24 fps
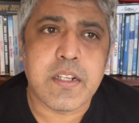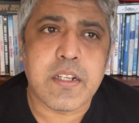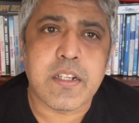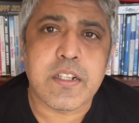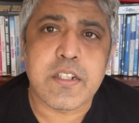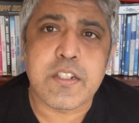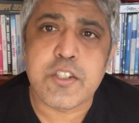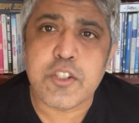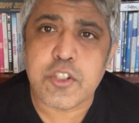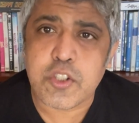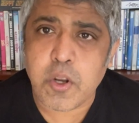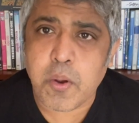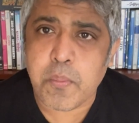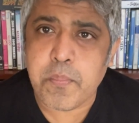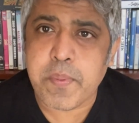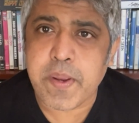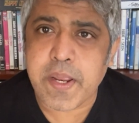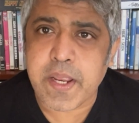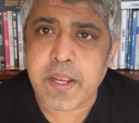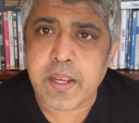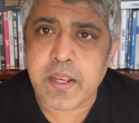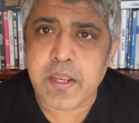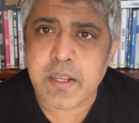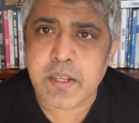
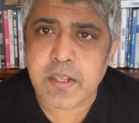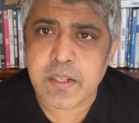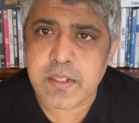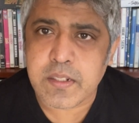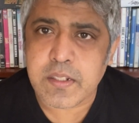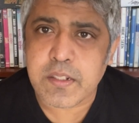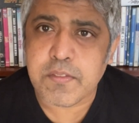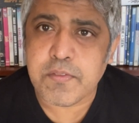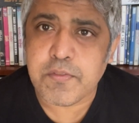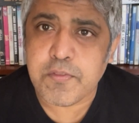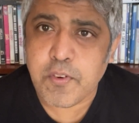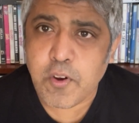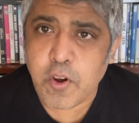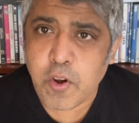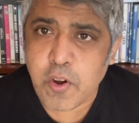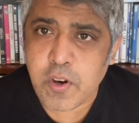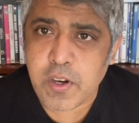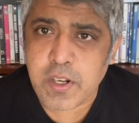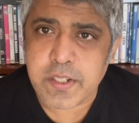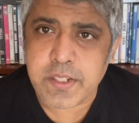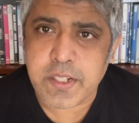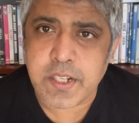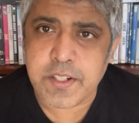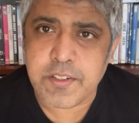stopping the fall
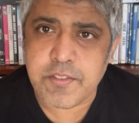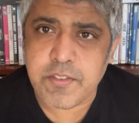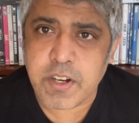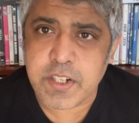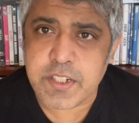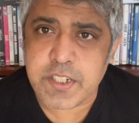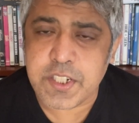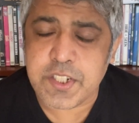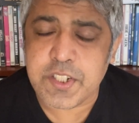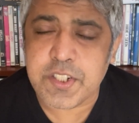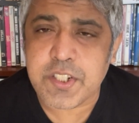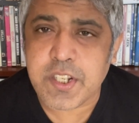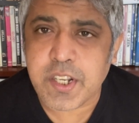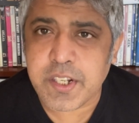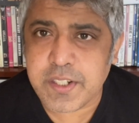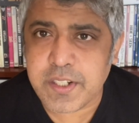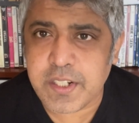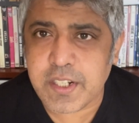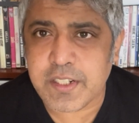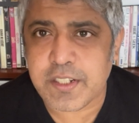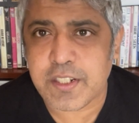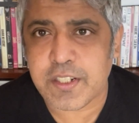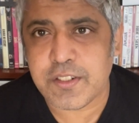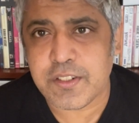that Rajesh
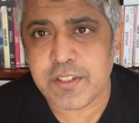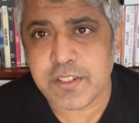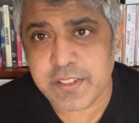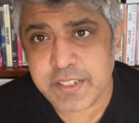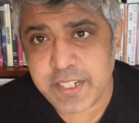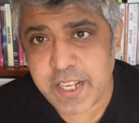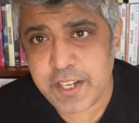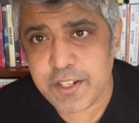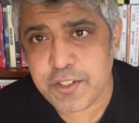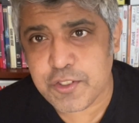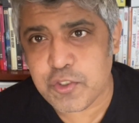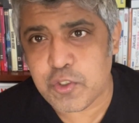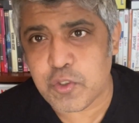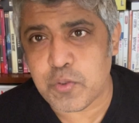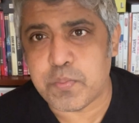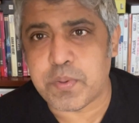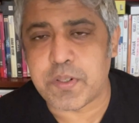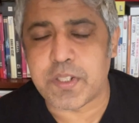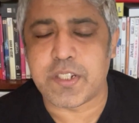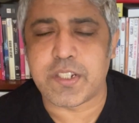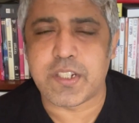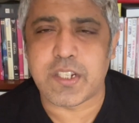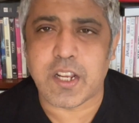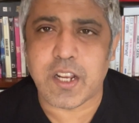Khanna, the then
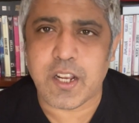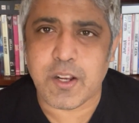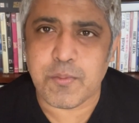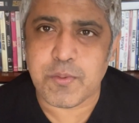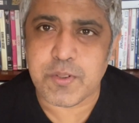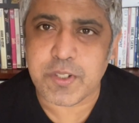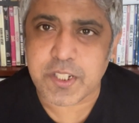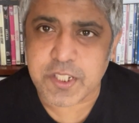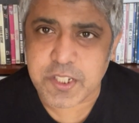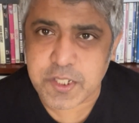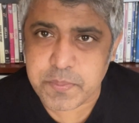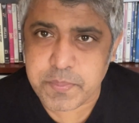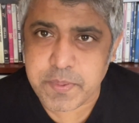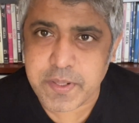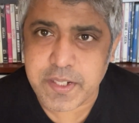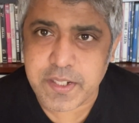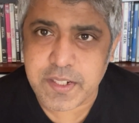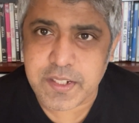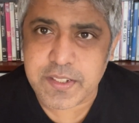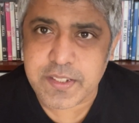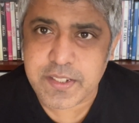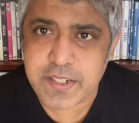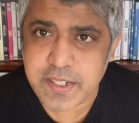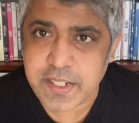superstar, was
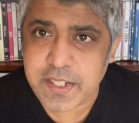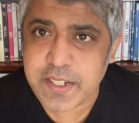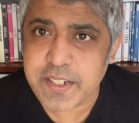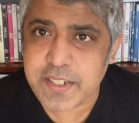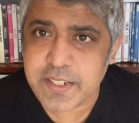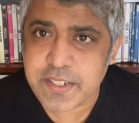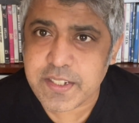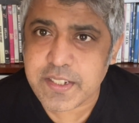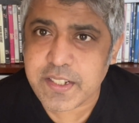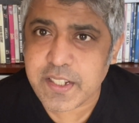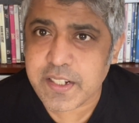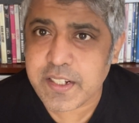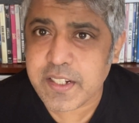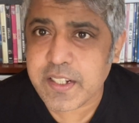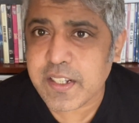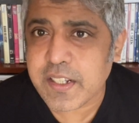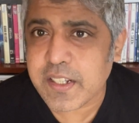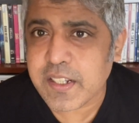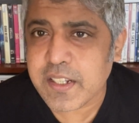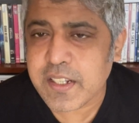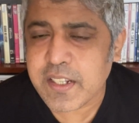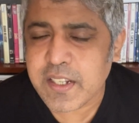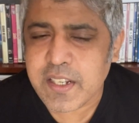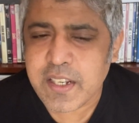experiencing in his career.
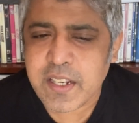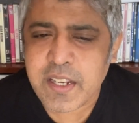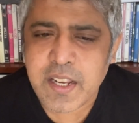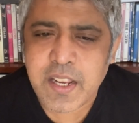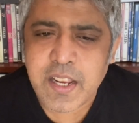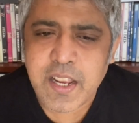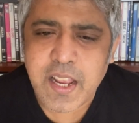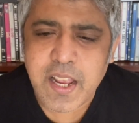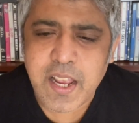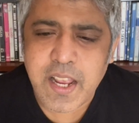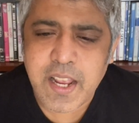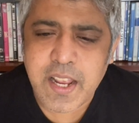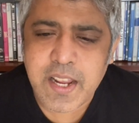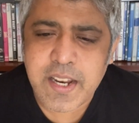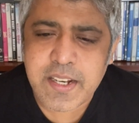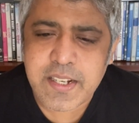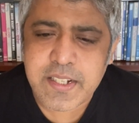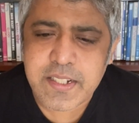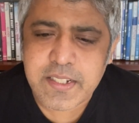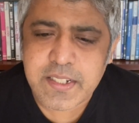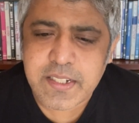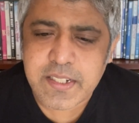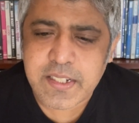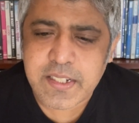And